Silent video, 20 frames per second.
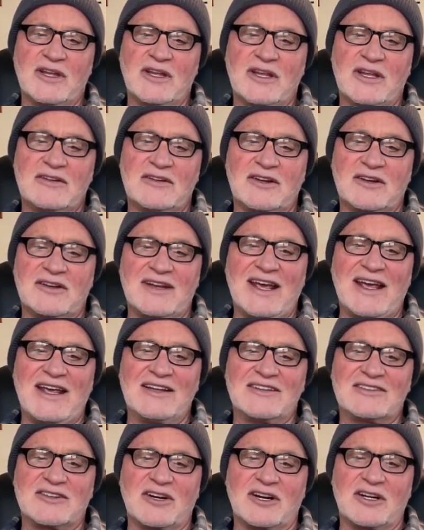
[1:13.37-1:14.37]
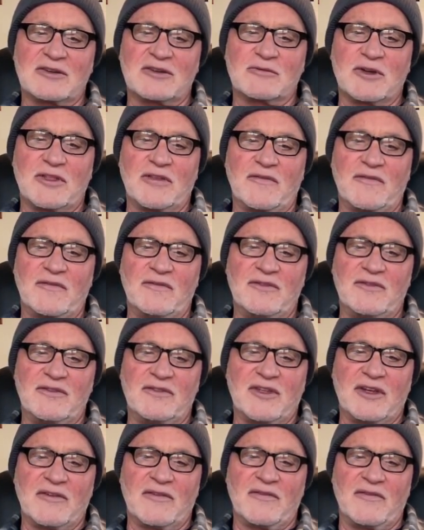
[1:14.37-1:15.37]
Today, starting with
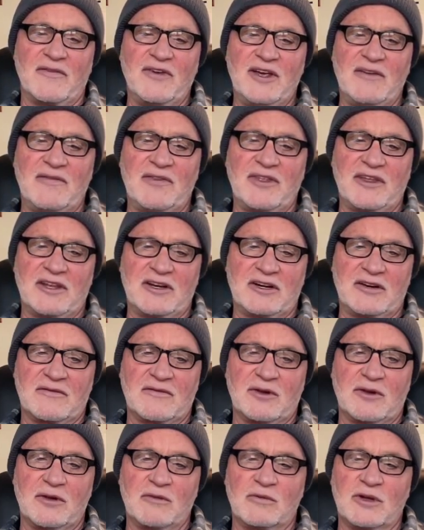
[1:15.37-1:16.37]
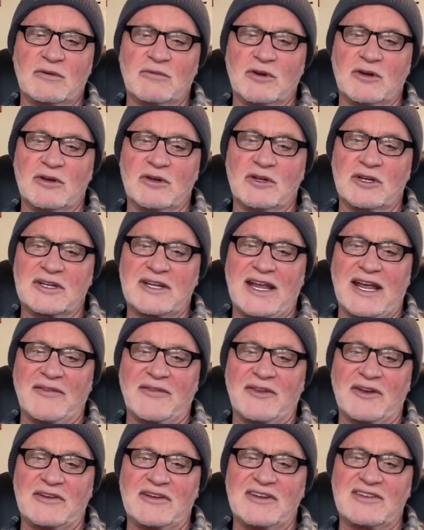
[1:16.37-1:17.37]
the 5th interval, we will look at
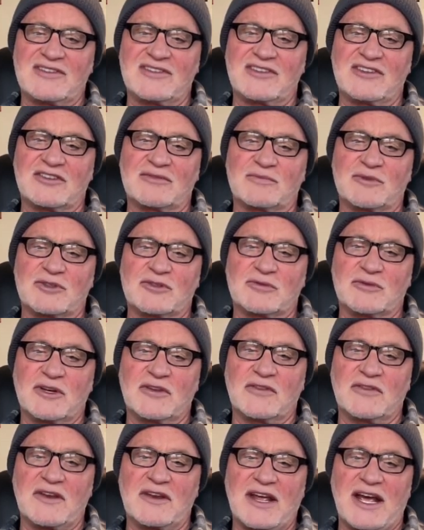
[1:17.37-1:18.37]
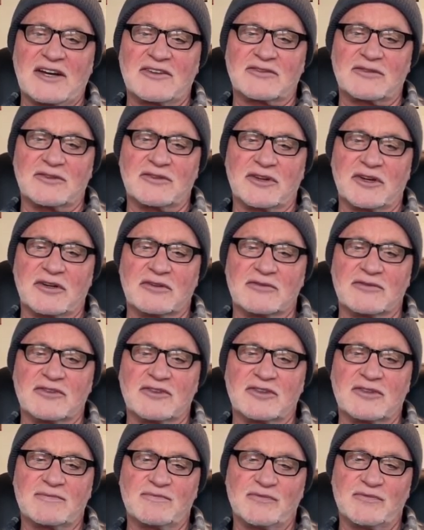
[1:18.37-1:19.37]
the distance between the natural
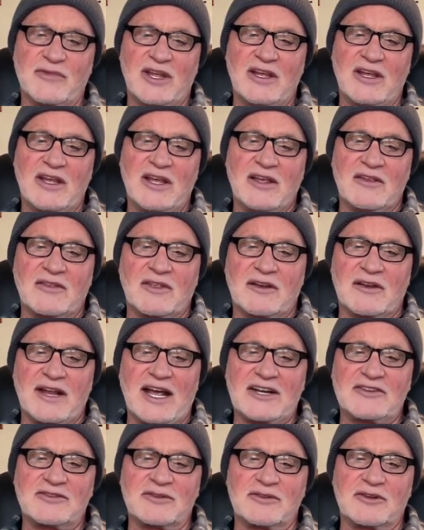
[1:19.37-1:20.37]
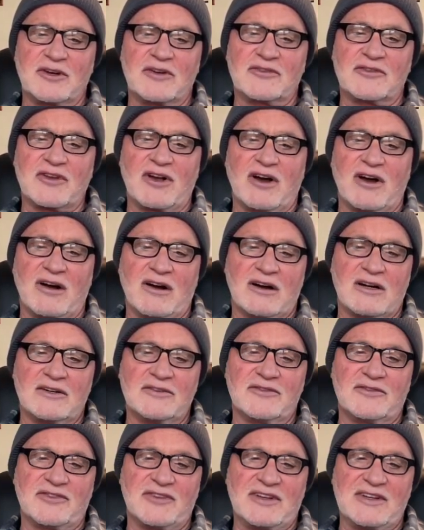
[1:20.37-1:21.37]
notes. The natural notes are
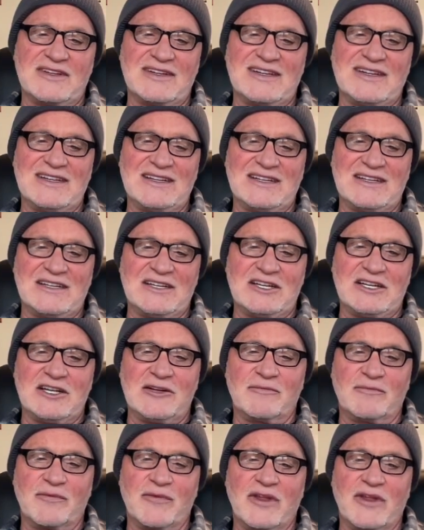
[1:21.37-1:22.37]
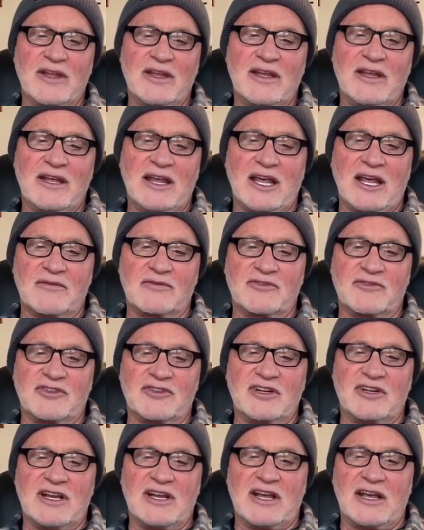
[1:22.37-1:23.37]
C, D, E, F,
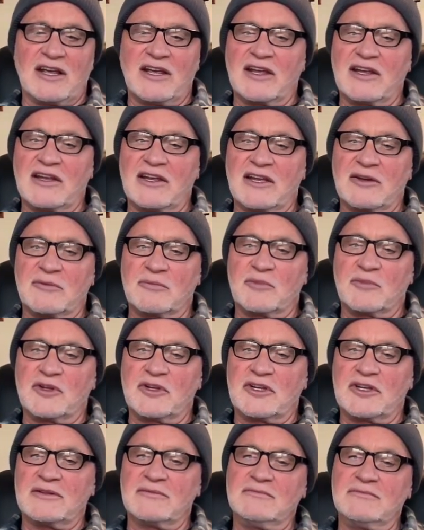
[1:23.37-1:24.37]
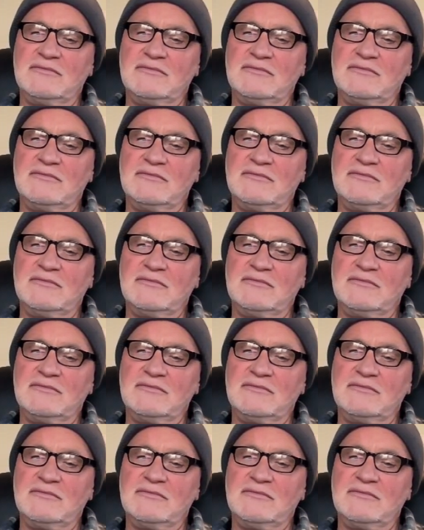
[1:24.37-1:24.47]
G, A, and B.